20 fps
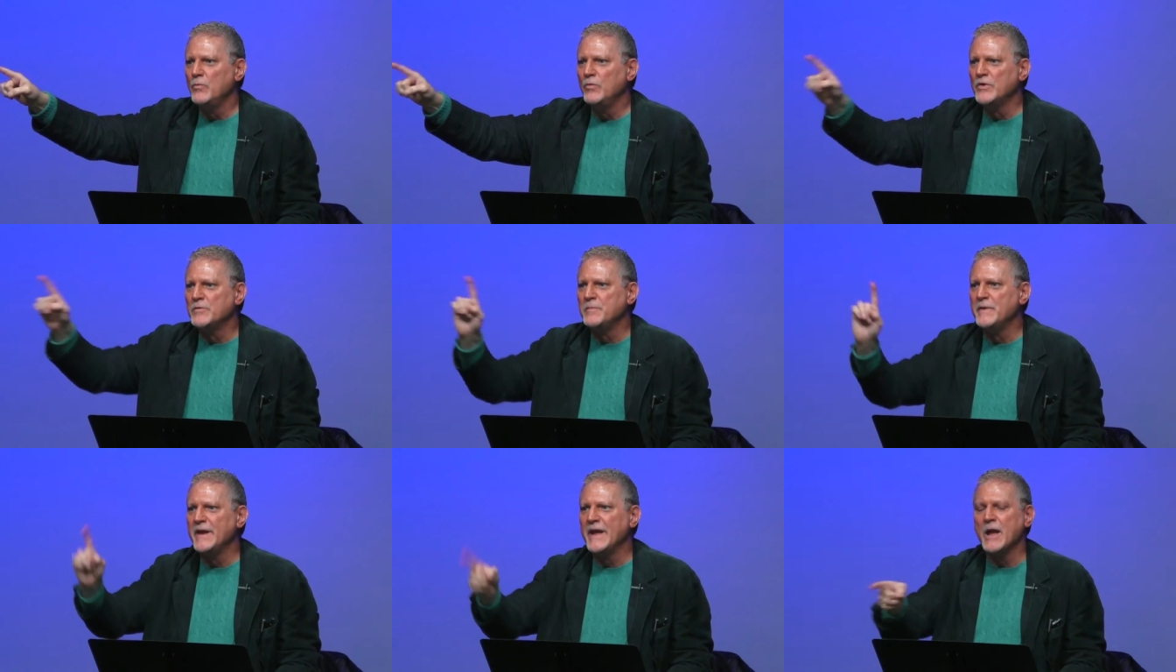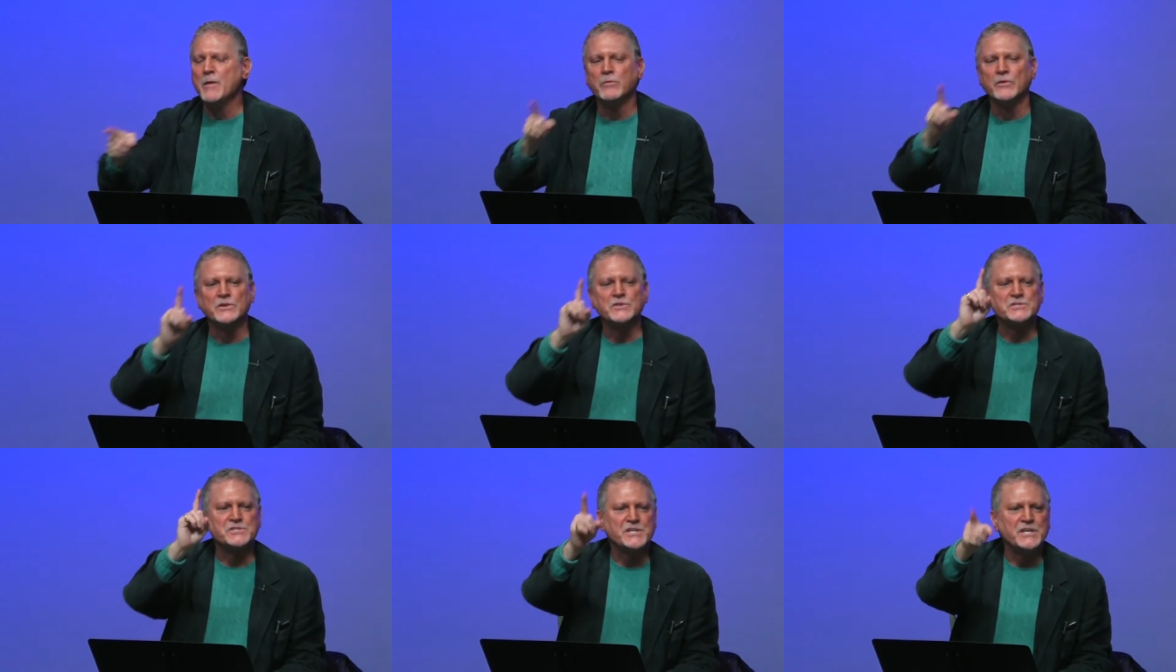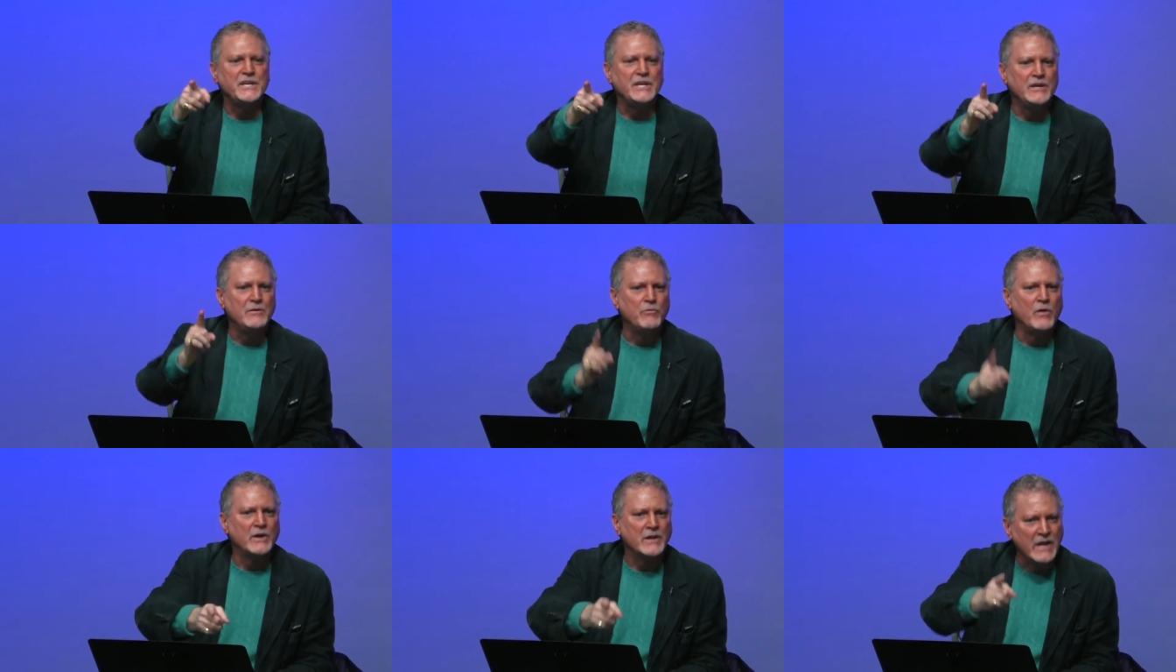with being able to
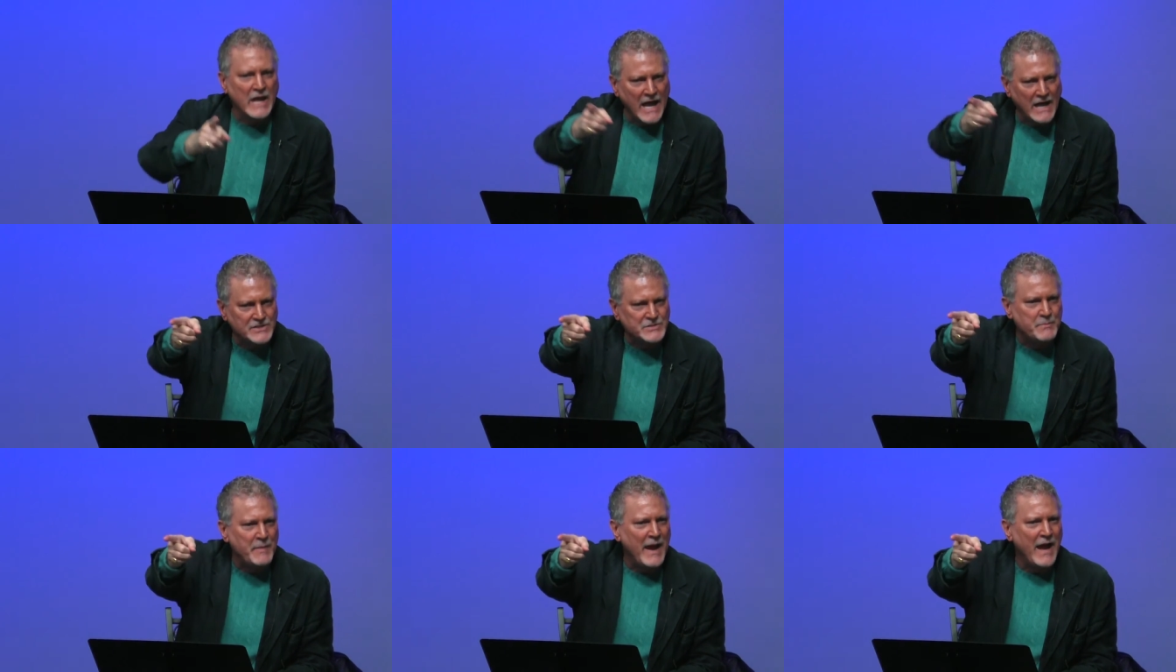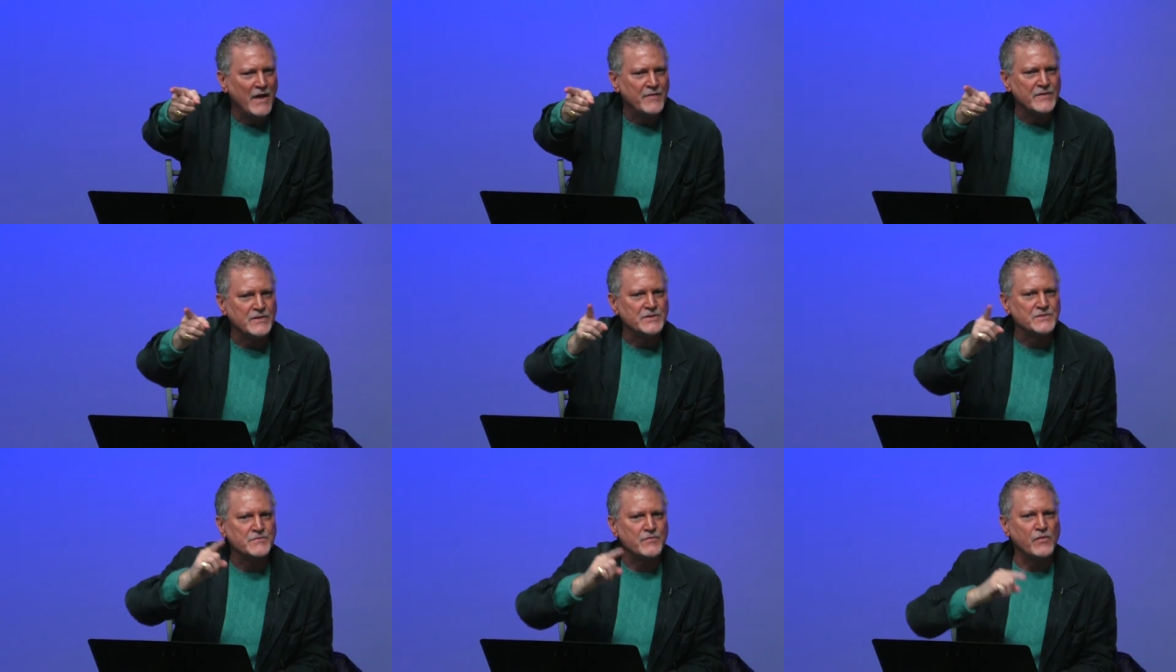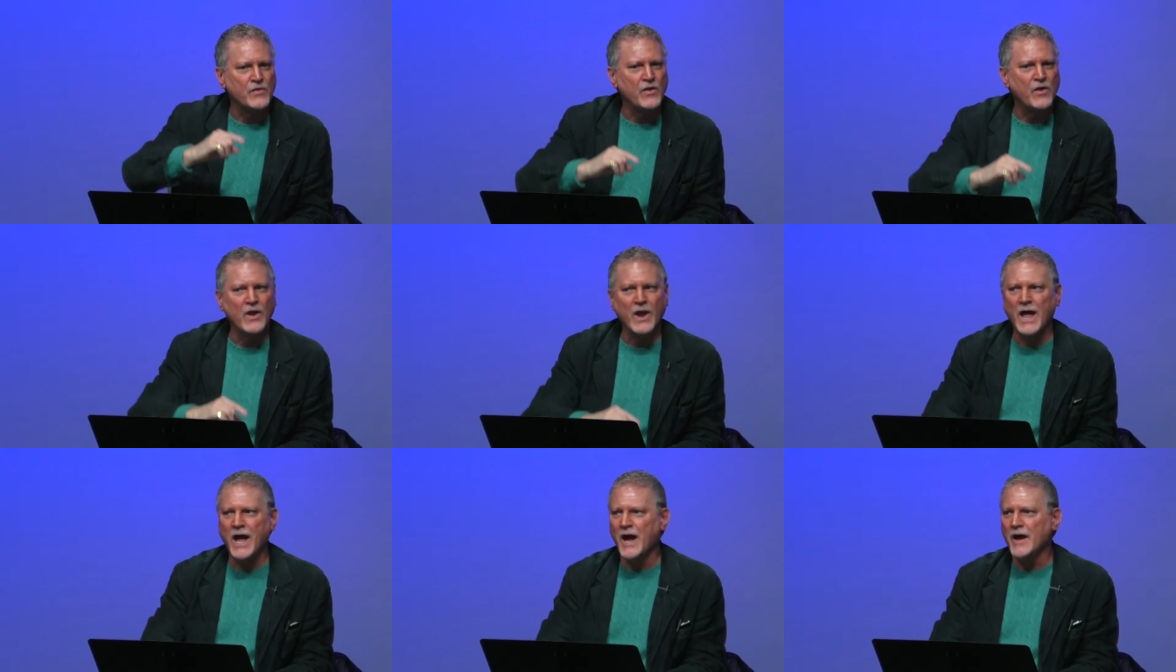see what God's path is for
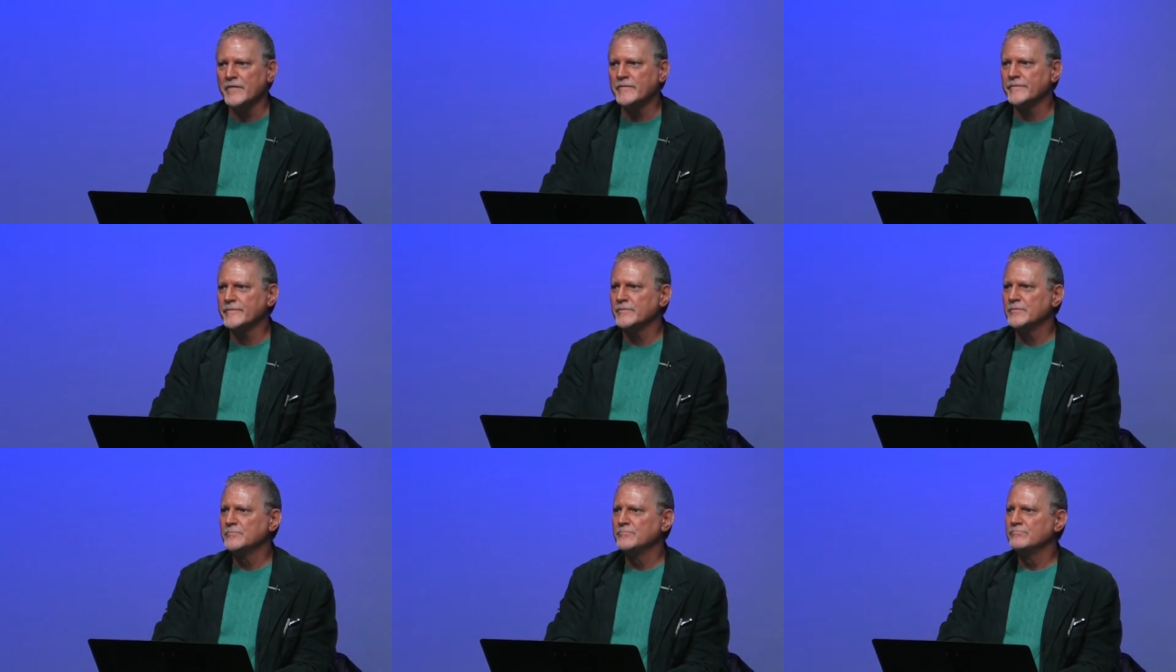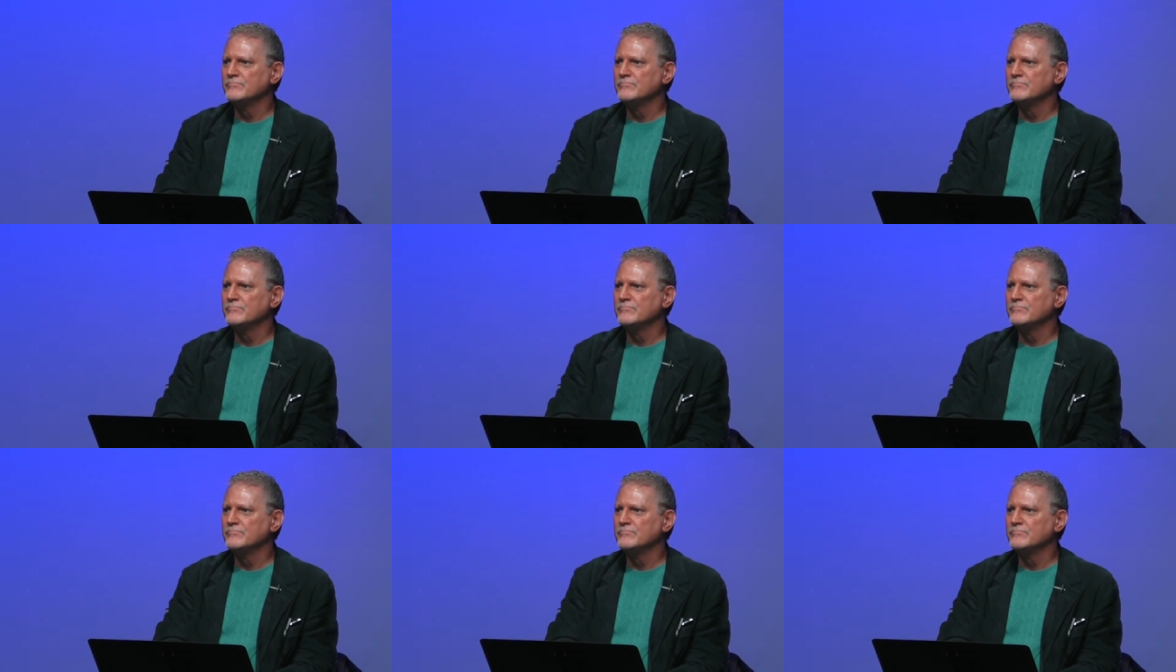our life.